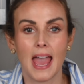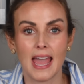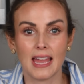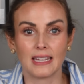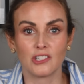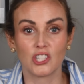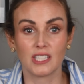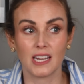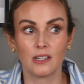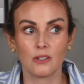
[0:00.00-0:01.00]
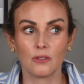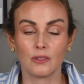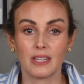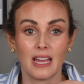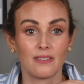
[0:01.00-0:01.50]
And
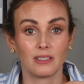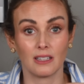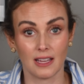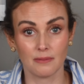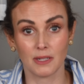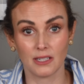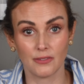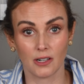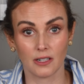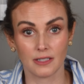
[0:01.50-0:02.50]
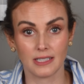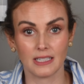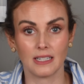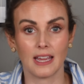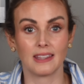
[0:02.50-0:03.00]
Shiseido, they have a lot of money for
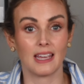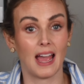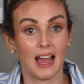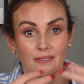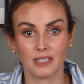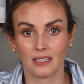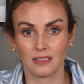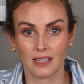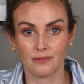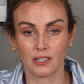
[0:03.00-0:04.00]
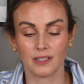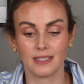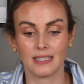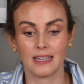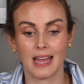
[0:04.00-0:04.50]
R&D and they have done a lot of
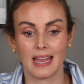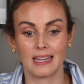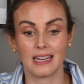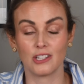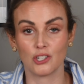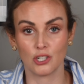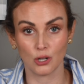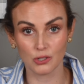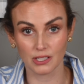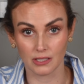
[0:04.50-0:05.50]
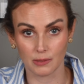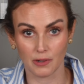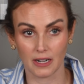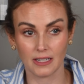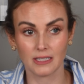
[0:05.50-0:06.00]
R&D and it shows in this
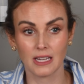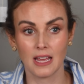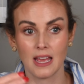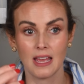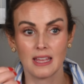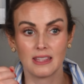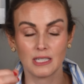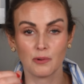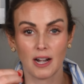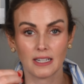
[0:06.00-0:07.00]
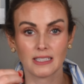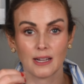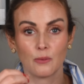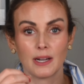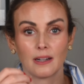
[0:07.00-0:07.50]
product. This product
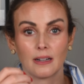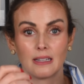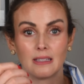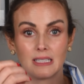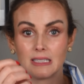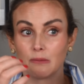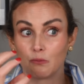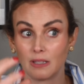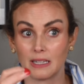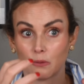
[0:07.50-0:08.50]
I wear in the like